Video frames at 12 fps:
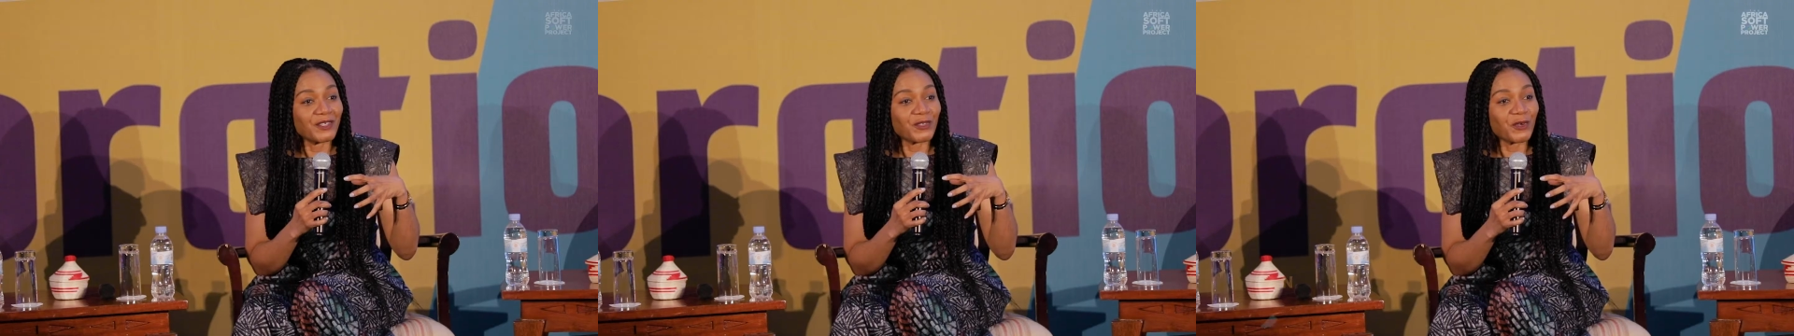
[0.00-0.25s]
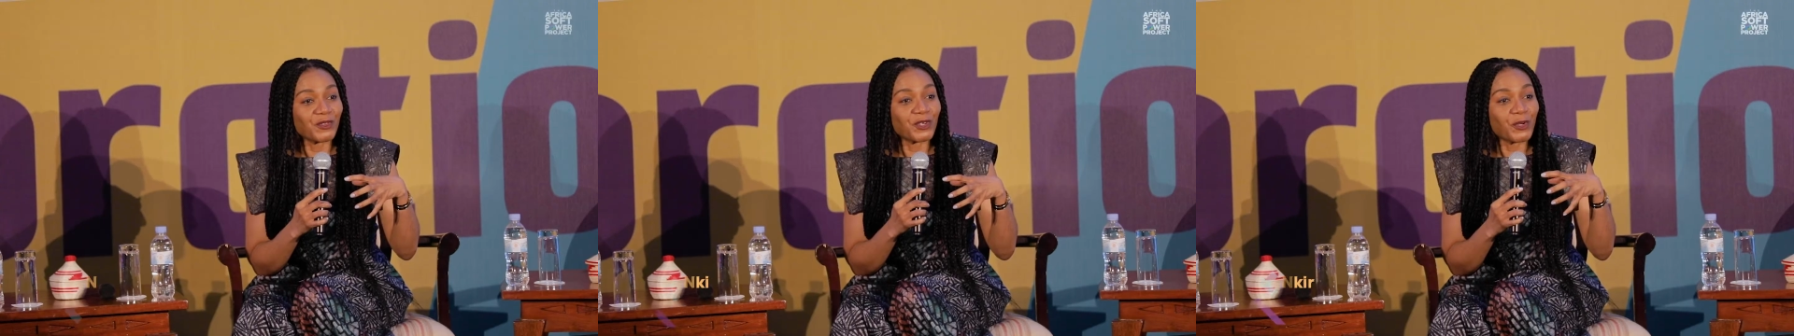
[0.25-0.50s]
you
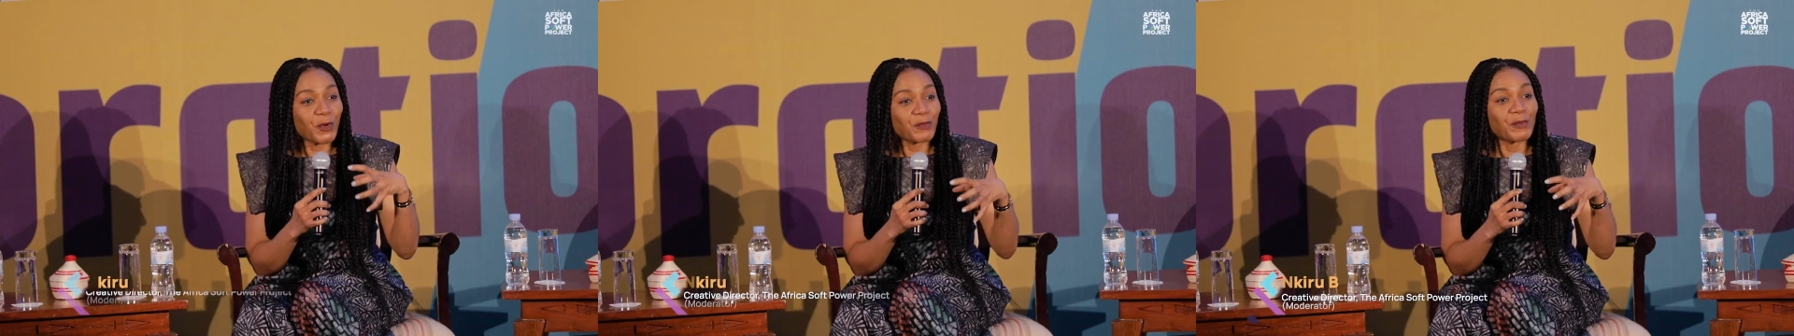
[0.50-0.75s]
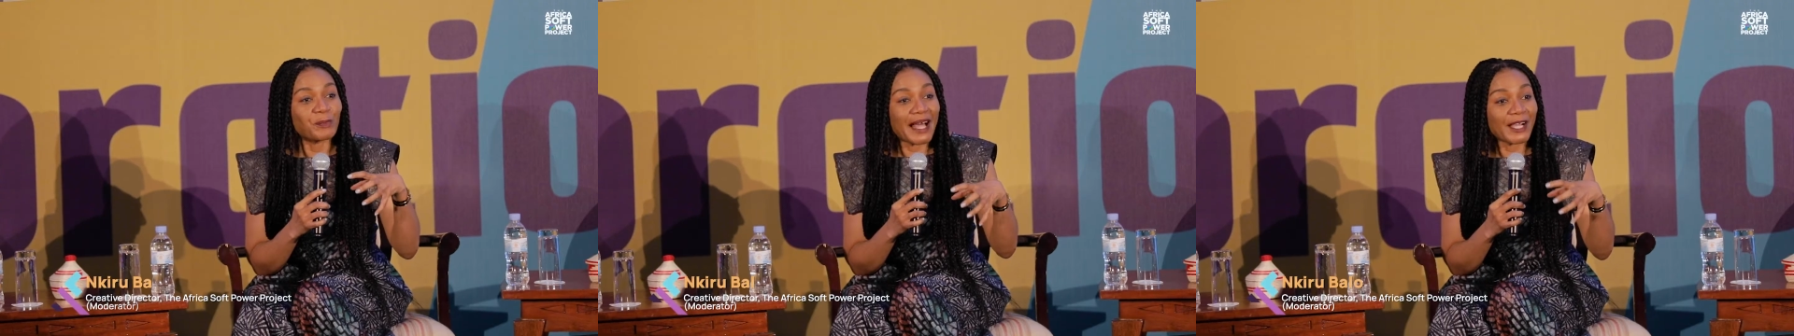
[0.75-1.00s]
know, the
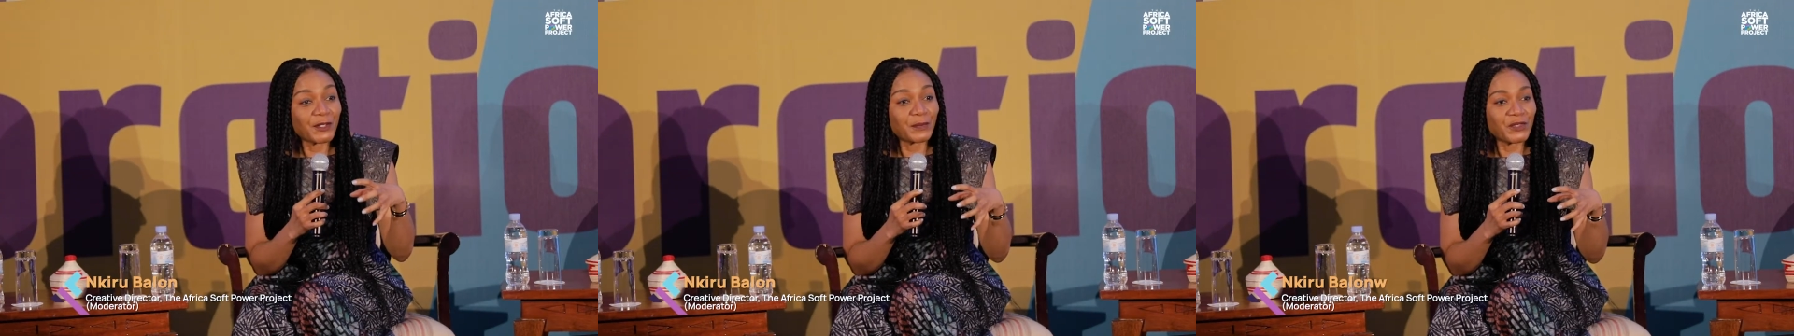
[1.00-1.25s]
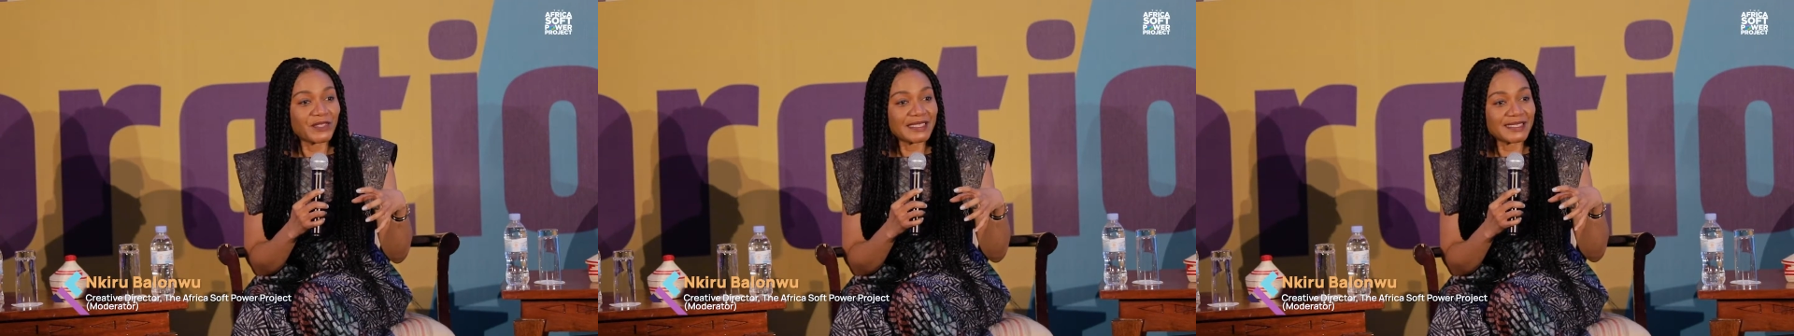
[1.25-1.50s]
global black
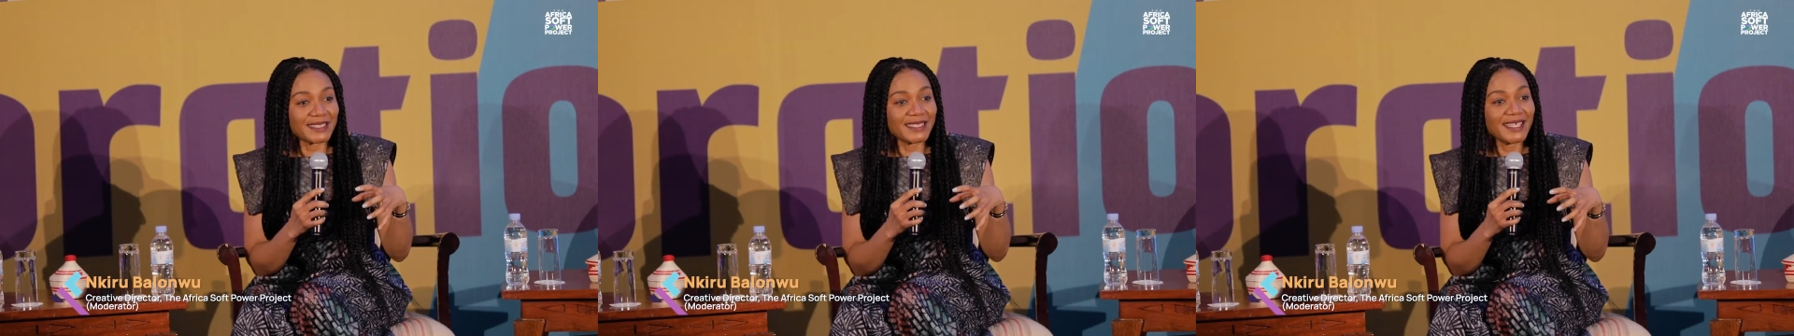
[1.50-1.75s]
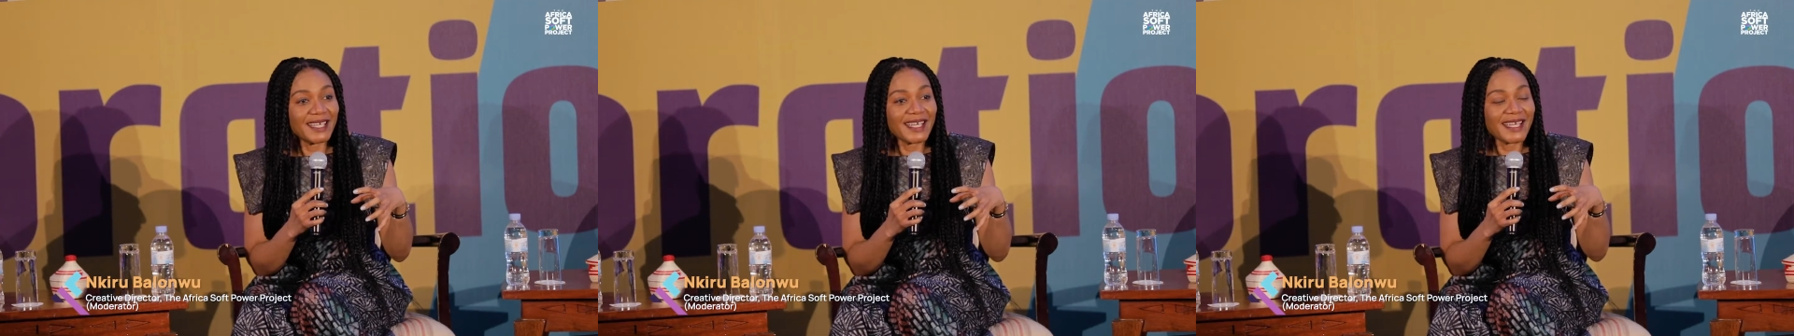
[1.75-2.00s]

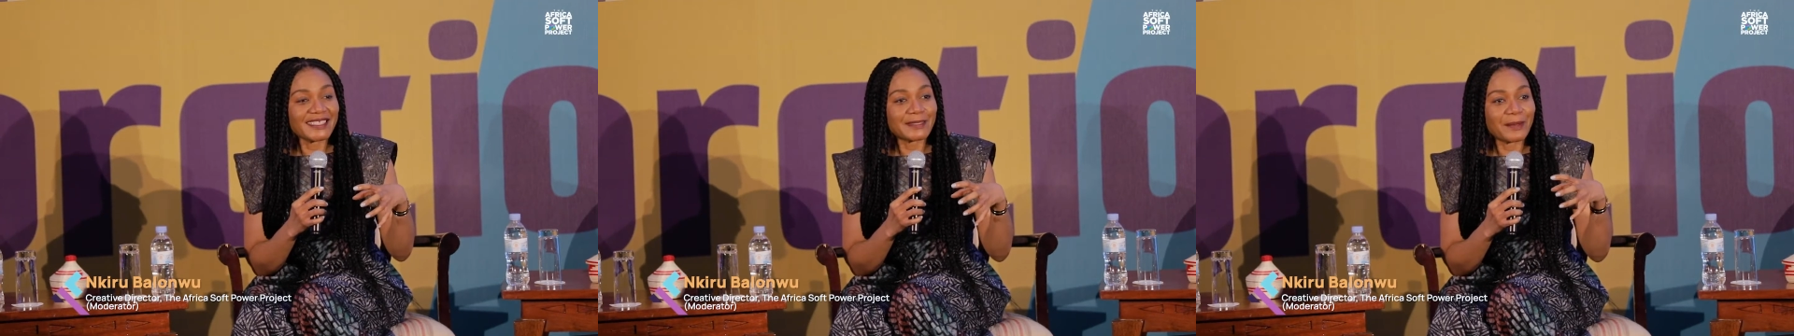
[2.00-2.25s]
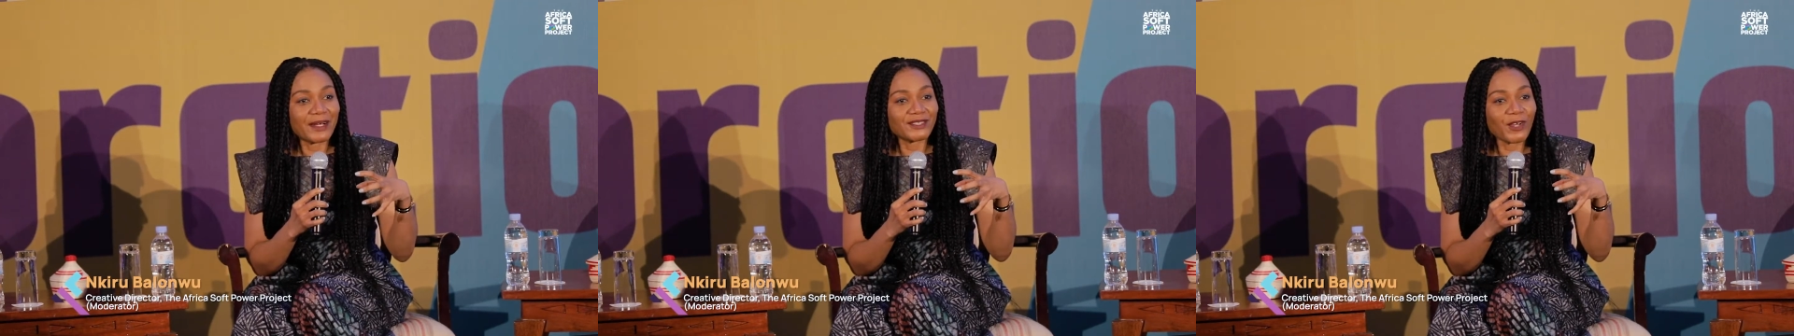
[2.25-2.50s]
community. It's
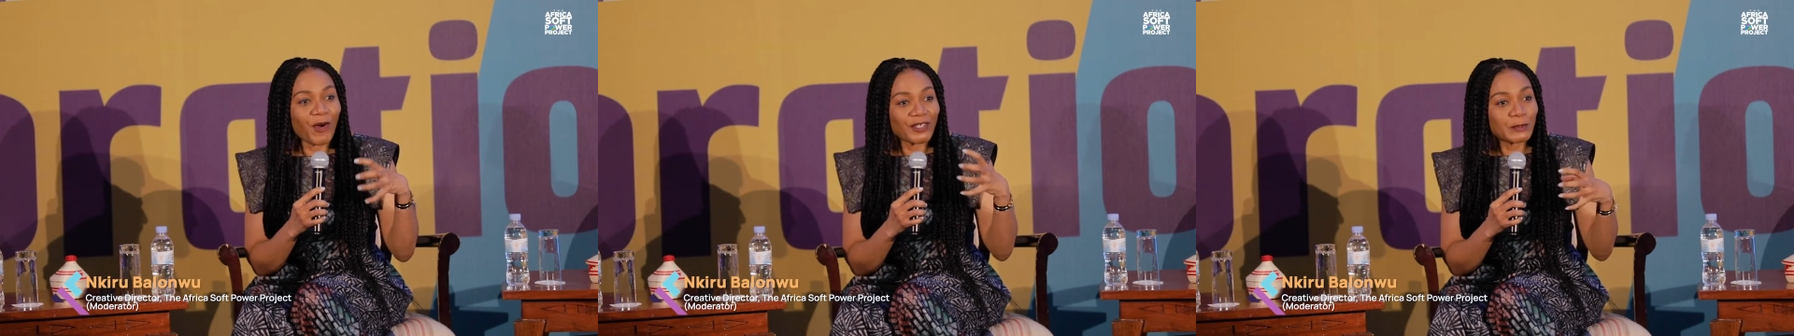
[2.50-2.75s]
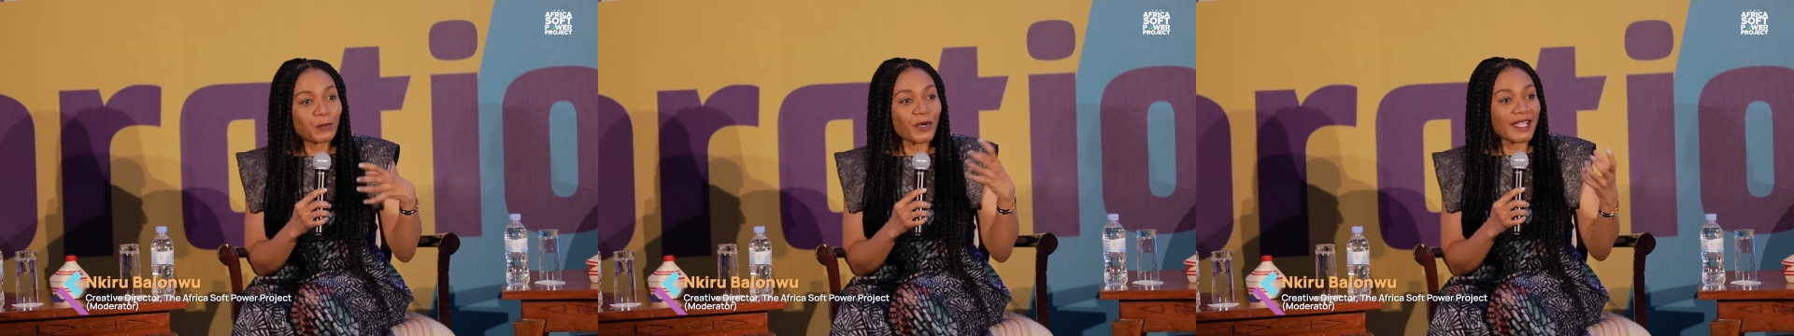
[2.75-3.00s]
about
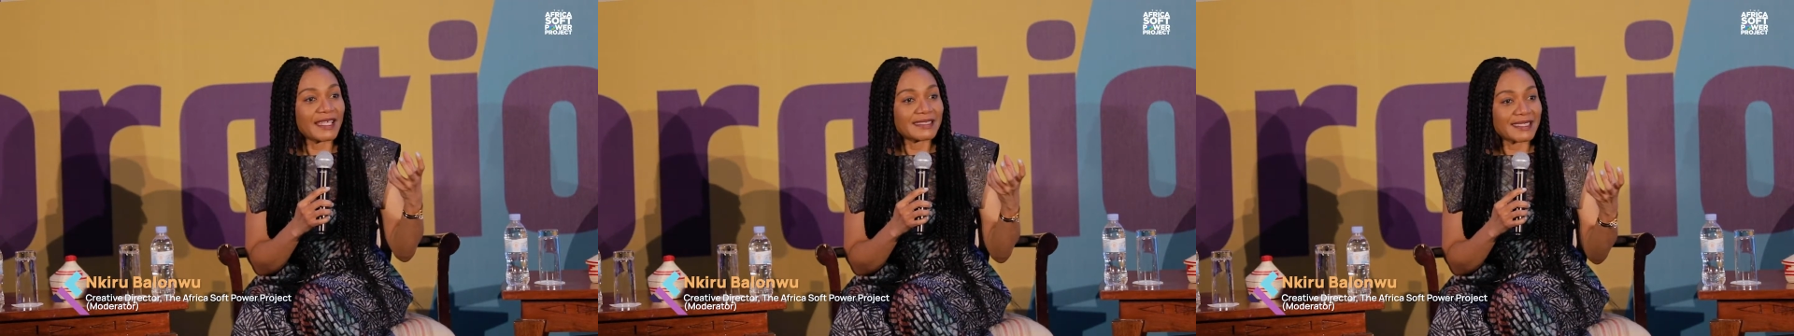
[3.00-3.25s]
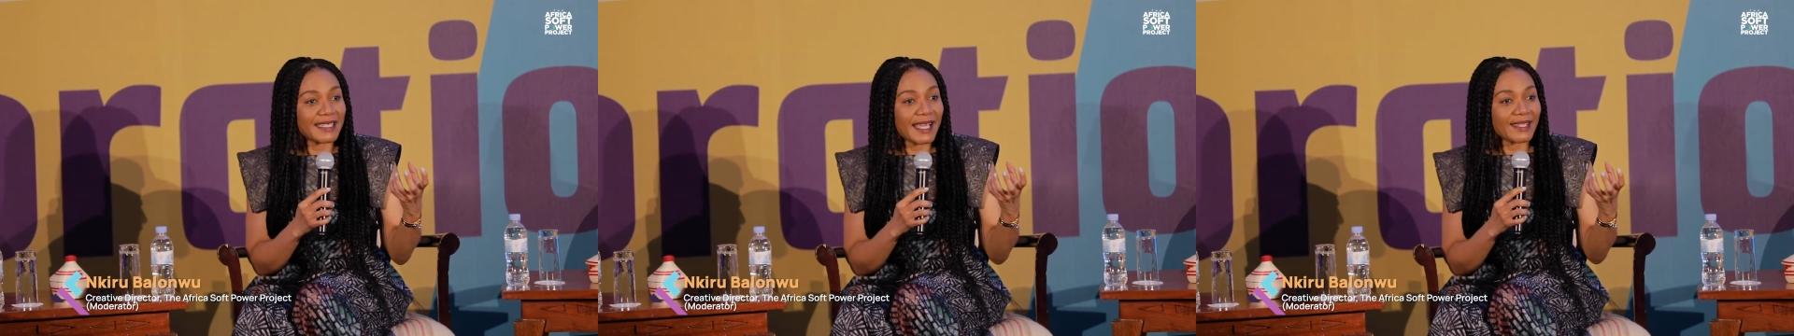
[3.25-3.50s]
us working
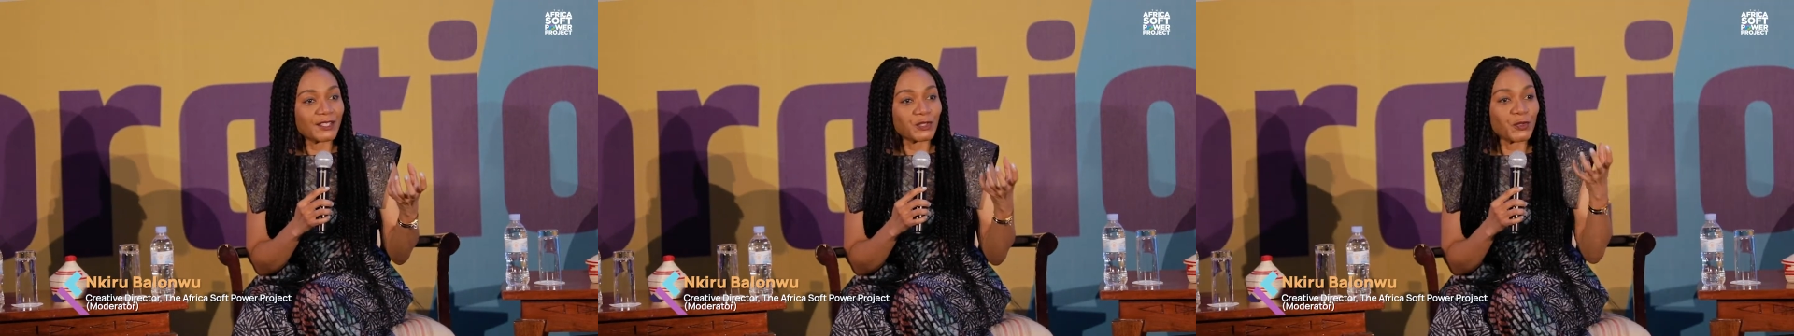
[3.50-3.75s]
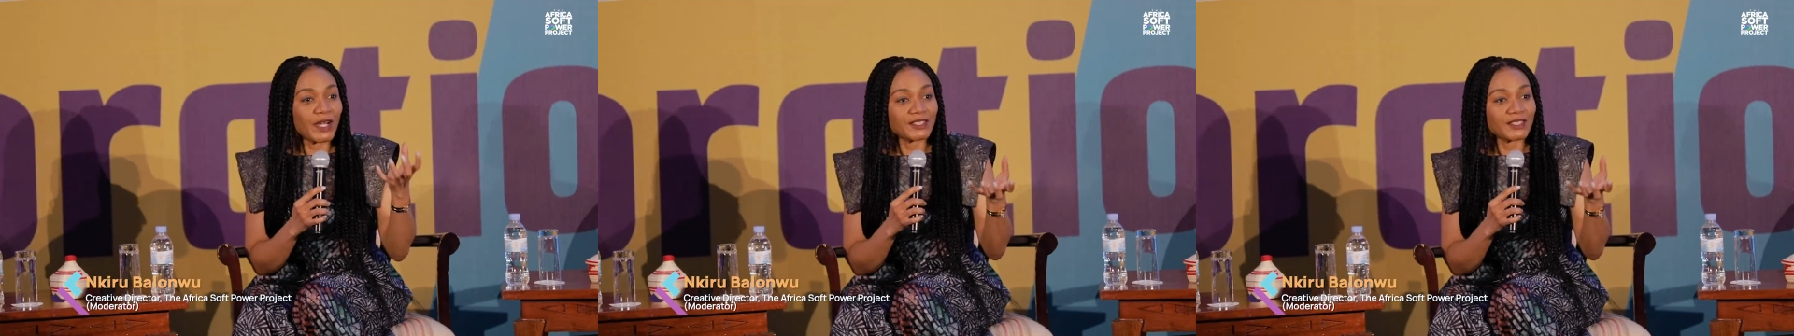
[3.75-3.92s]
together to